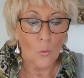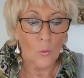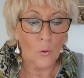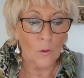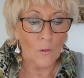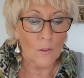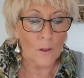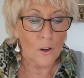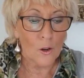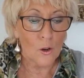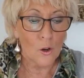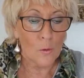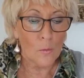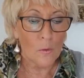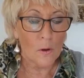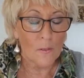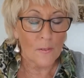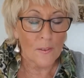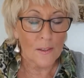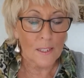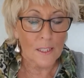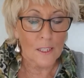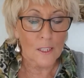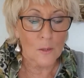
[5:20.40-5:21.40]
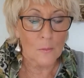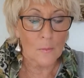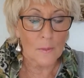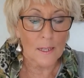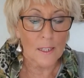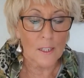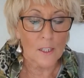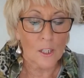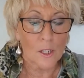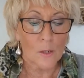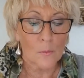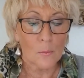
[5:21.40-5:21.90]
Will the Home Office
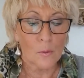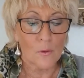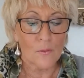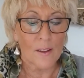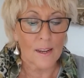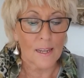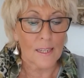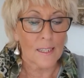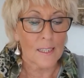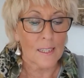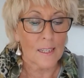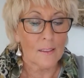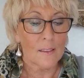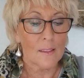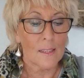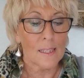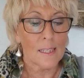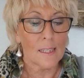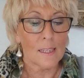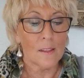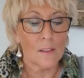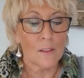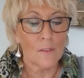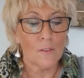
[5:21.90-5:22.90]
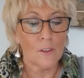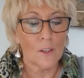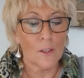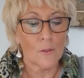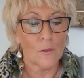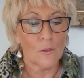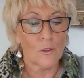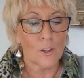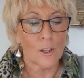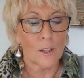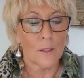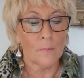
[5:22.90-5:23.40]
commit to preventing this in the
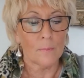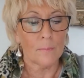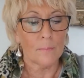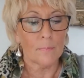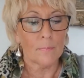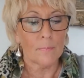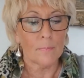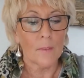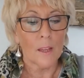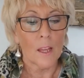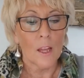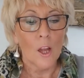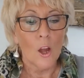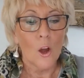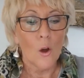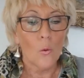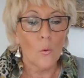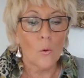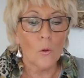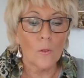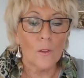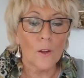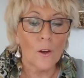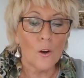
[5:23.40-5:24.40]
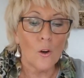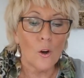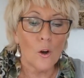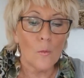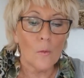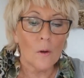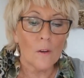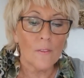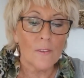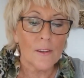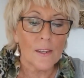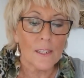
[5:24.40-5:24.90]
future? Will the
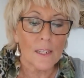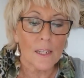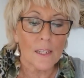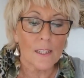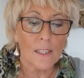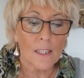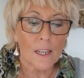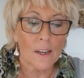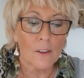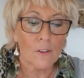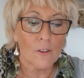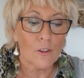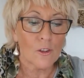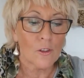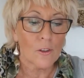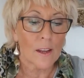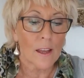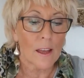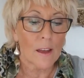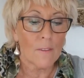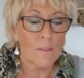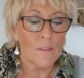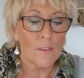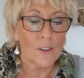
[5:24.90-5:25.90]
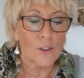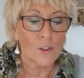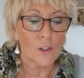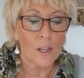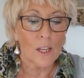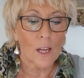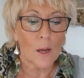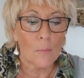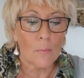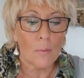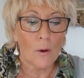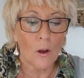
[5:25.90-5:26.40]
Home Office Secretary
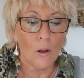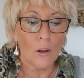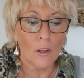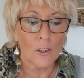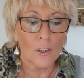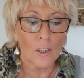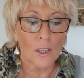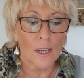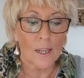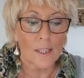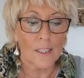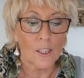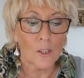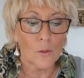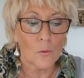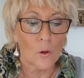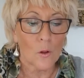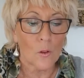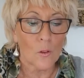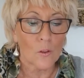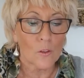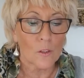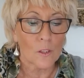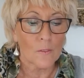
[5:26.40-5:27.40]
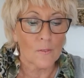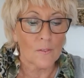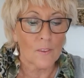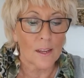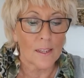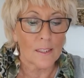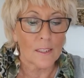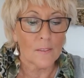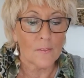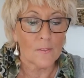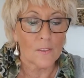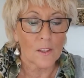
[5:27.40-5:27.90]
officially apologise to all those
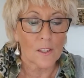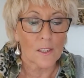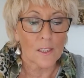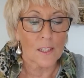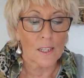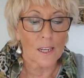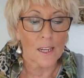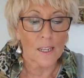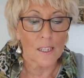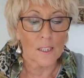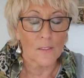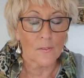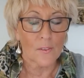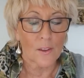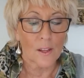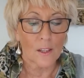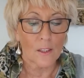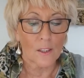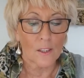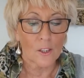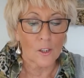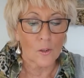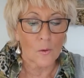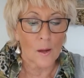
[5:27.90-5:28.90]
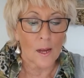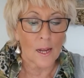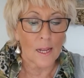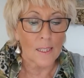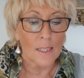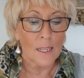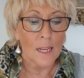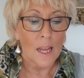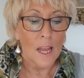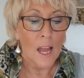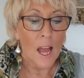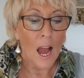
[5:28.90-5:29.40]
affected for the state's failure to
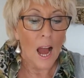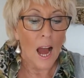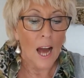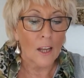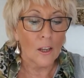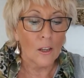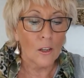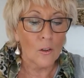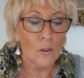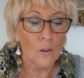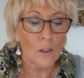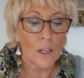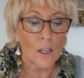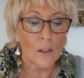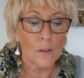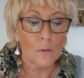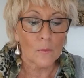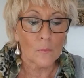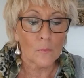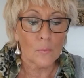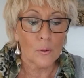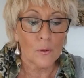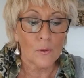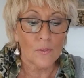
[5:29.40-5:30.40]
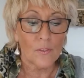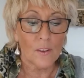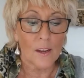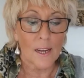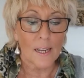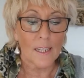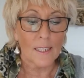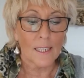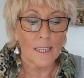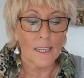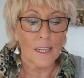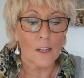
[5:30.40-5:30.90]
act and look at
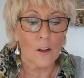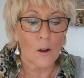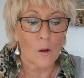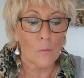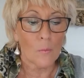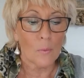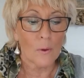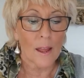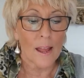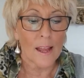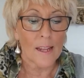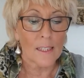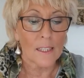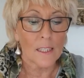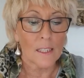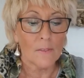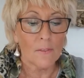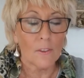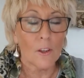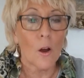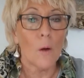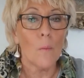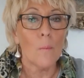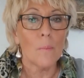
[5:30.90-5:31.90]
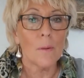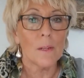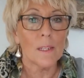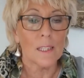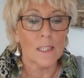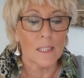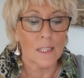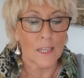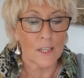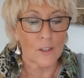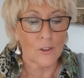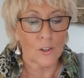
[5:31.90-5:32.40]
providing comprehensive
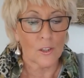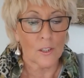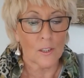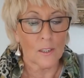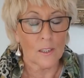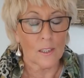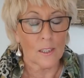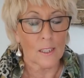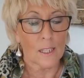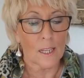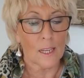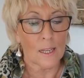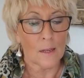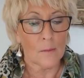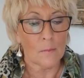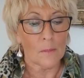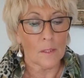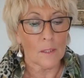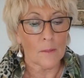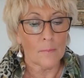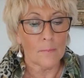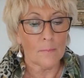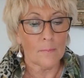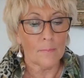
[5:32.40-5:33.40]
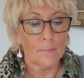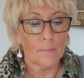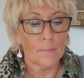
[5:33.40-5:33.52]
compensation schemes?